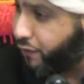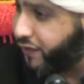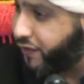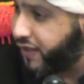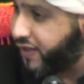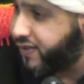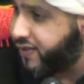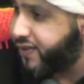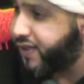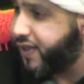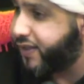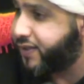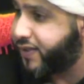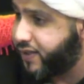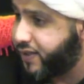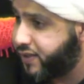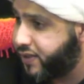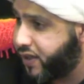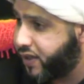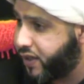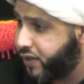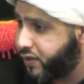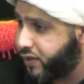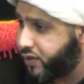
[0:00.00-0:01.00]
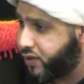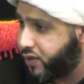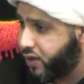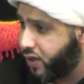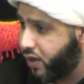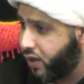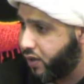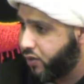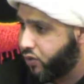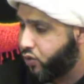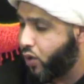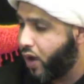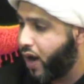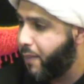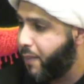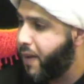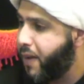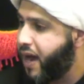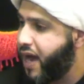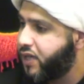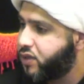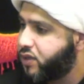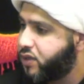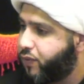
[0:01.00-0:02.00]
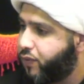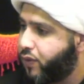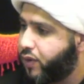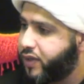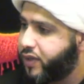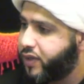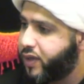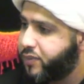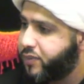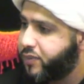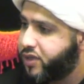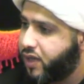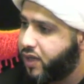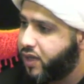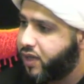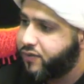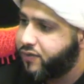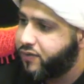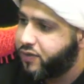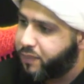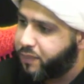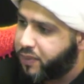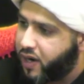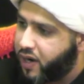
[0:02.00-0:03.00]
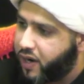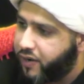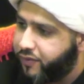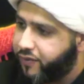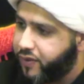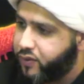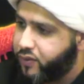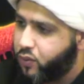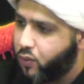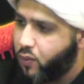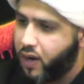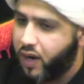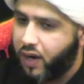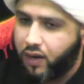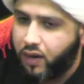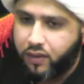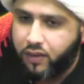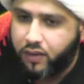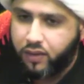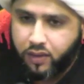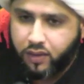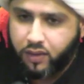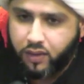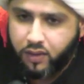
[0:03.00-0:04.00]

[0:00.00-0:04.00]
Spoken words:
the citizens to amass for themselves private wealth.